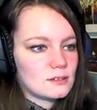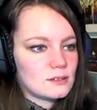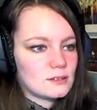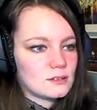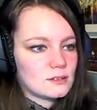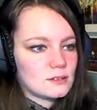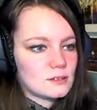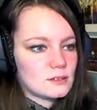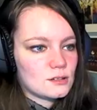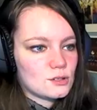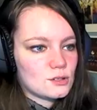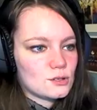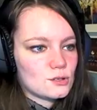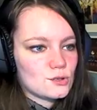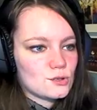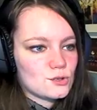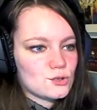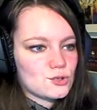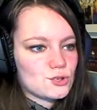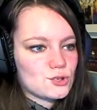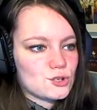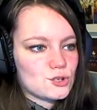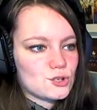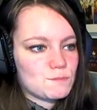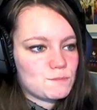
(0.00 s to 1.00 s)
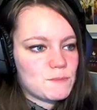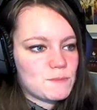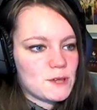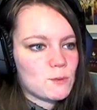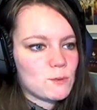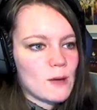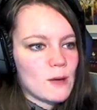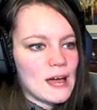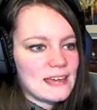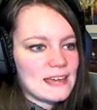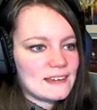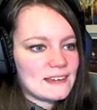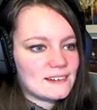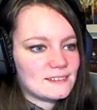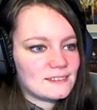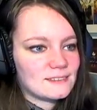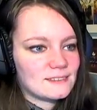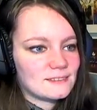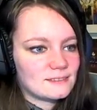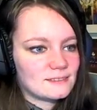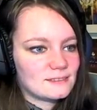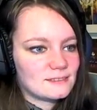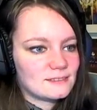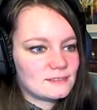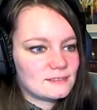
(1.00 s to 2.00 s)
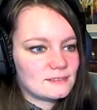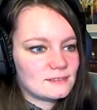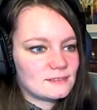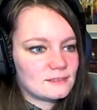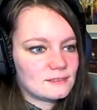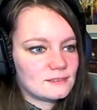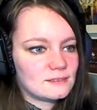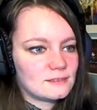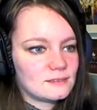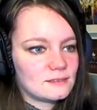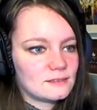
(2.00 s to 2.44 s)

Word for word: rest of the building. Shh, be quiet! I'm